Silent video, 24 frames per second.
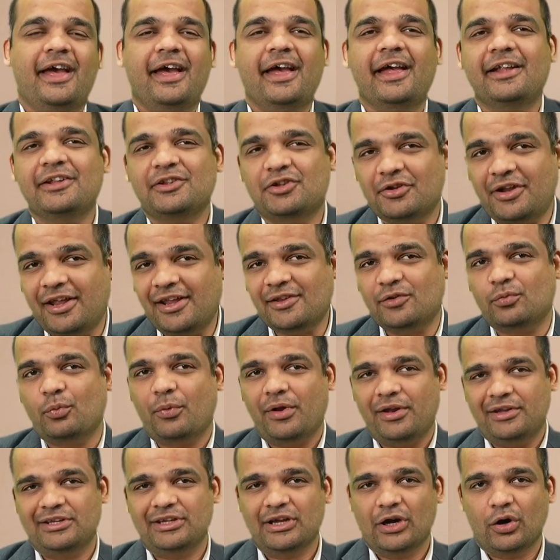In today's
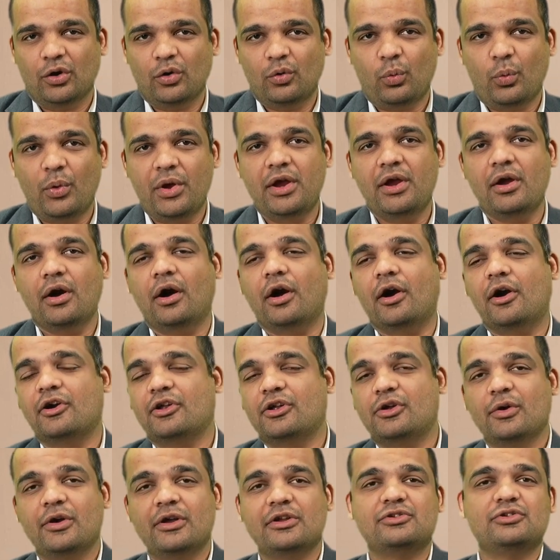video, we are
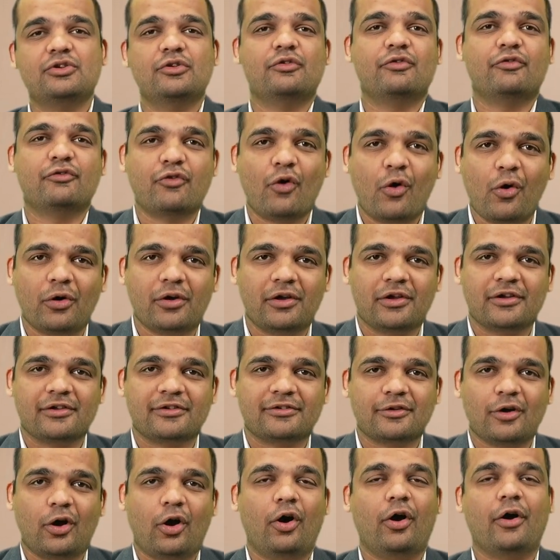going to
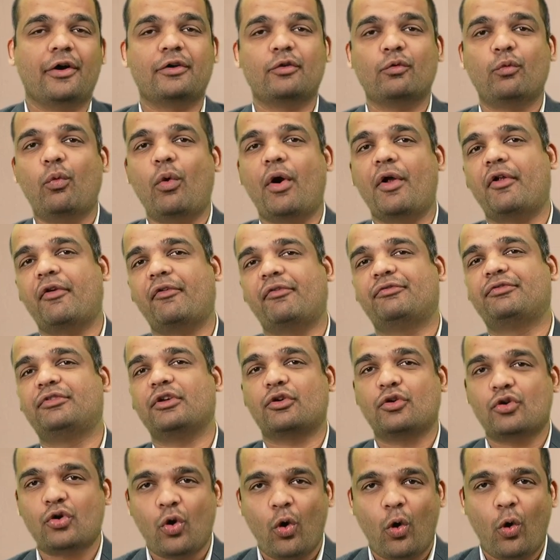focus on one of the
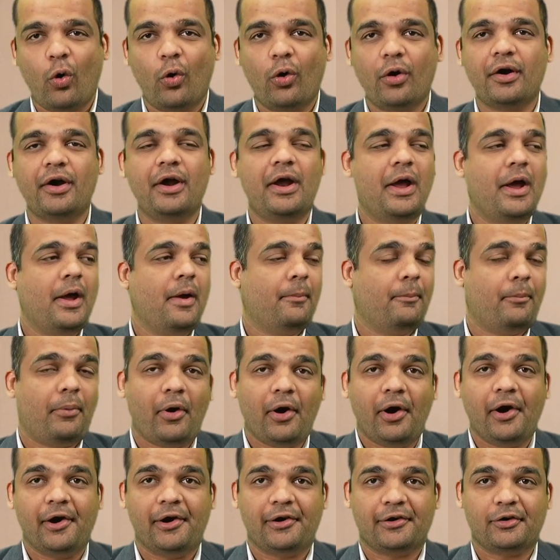core
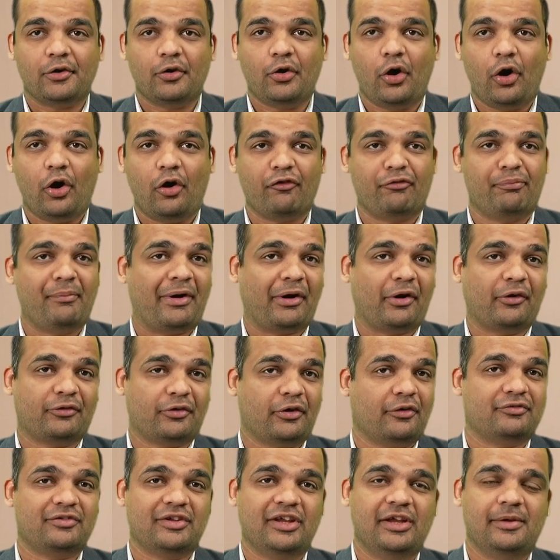part of
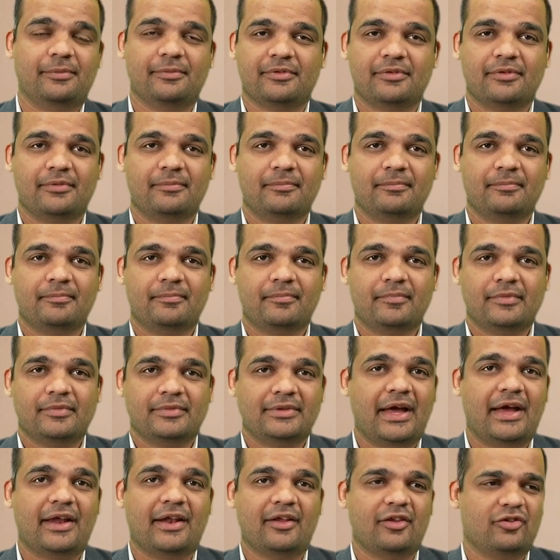Microsoft Teams,
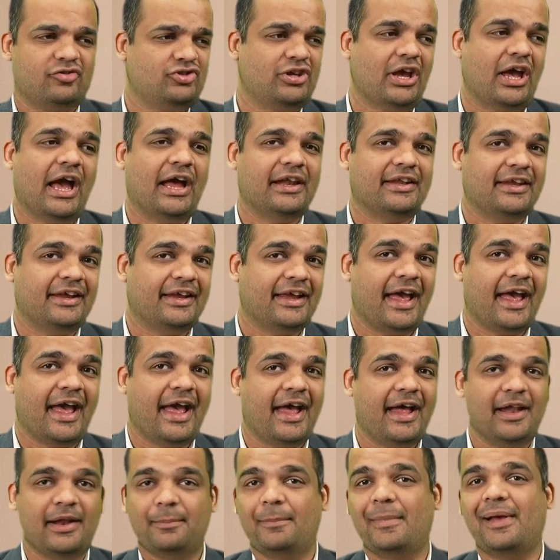that is chatting
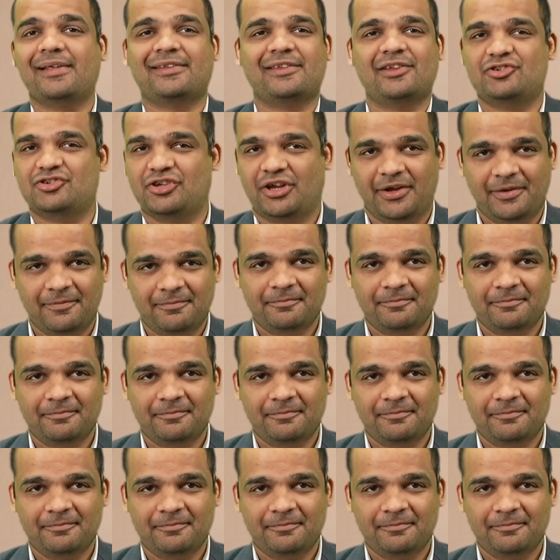and messaging.